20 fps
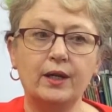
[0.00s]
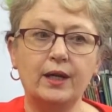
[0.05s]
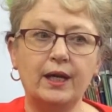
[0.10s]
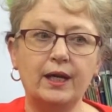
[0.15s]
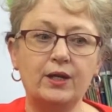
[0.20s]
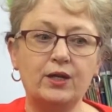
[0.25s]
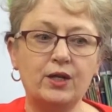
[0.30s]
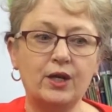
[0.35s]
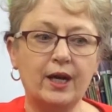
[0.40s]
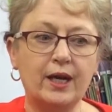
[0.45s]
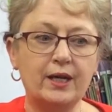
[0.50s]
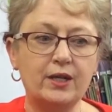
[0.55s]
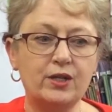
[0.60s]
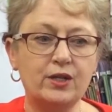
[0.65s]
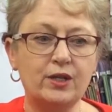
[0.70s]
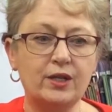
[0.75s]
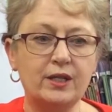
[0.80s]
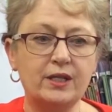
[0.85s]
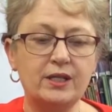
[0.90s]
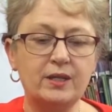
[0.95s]

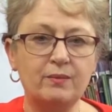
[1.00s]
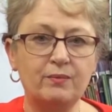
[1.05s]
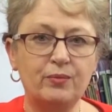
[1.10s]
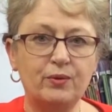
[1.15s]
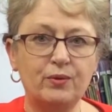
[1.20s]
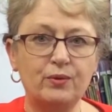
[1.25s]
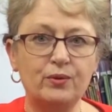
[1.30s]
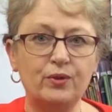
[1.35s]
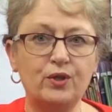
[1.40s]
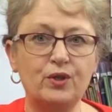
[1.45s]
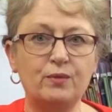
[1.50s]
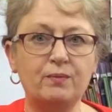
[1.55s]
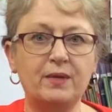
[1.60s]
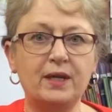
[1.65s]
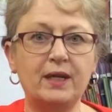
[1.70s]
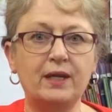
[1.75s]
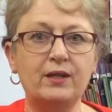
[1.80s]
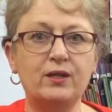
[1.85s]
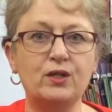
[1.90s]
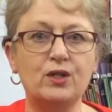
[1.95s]
education is important to
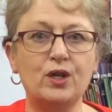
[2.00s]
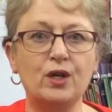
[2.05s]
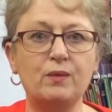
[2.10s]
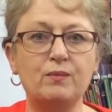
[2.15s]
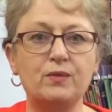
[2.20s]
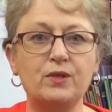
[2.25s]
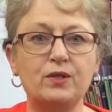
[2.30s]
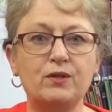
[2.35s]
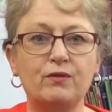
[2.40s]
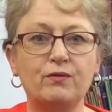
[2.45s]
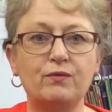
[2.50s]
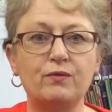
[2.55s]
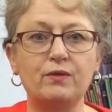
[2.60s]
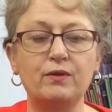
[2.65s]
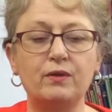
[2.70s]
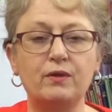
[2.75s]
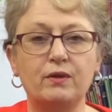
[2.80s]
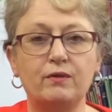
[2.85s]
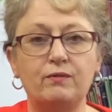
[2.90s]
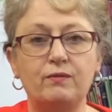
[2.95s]
me in terms of
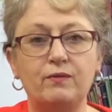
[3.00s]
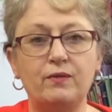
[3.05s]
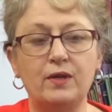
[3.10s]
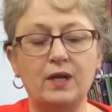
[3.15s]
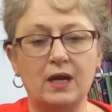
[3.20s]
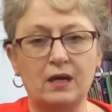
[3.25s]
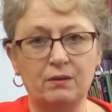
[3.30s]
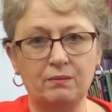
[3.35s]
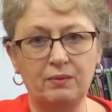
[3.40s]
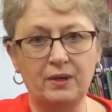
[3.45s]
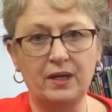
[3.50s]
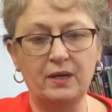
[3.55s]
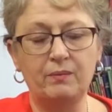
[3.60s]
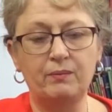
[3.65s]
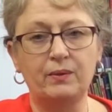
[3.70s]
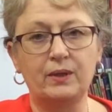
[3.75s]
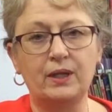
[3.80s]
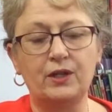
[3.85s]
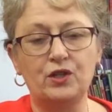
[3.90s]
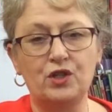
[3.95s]
young
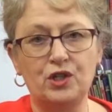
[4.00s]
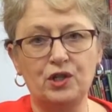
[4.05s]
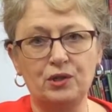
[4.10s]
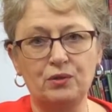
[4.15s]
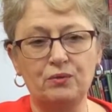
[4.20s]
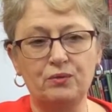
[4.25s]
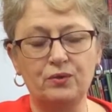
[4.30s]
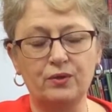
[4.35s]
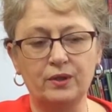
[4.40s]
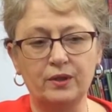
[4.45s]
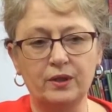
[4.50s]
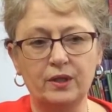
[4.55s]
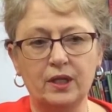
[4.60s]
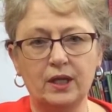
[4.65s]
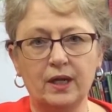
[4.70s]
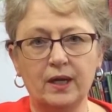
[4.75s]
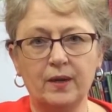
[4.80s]
people and children,